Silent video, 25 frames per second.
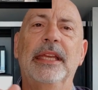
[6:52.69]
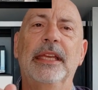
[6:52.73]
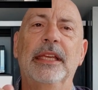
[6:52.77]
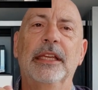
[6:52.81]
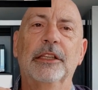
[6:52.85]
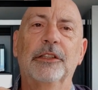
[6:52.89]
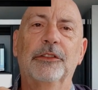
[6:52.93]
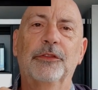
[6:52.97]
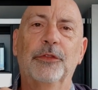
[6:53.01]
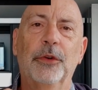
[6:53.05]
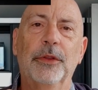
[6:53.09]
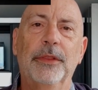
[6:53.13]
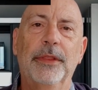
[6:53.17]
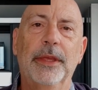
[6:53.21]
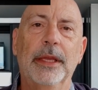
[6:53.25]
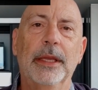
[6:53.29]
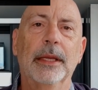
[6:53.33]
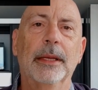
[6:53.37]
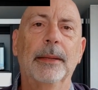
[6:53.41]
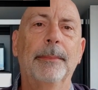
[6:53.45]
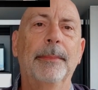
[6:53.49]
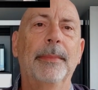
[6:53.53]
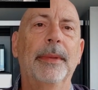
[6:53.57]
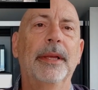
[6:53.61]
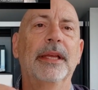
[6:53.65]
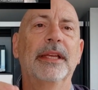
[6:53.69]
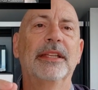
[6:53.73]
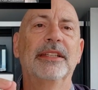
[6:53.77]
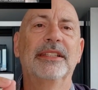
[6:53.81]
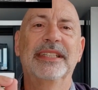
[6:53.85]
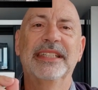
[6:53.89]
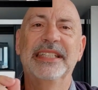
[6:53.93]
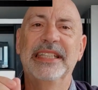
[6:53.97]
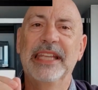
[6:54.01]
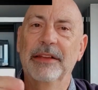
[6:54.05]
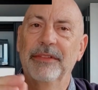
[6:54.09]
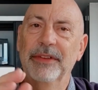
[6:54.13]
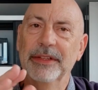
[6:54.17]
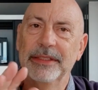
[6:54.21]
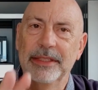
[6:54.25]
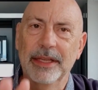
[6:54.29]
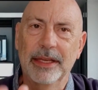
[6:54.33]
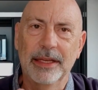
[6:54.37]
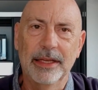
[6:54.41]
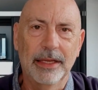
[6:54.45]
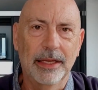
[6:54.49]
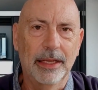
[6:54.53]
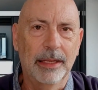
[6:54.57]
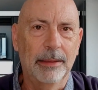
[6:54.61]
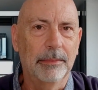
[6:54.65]
is for them to give it
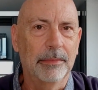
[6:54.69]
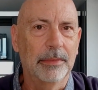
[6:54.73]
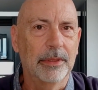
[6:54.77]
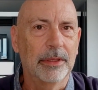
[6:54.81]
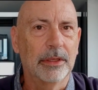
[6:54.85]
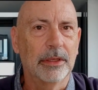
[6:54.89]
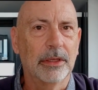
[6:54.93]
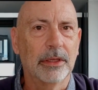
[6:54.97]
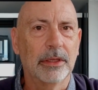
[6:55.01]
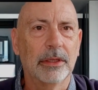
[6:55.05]
time.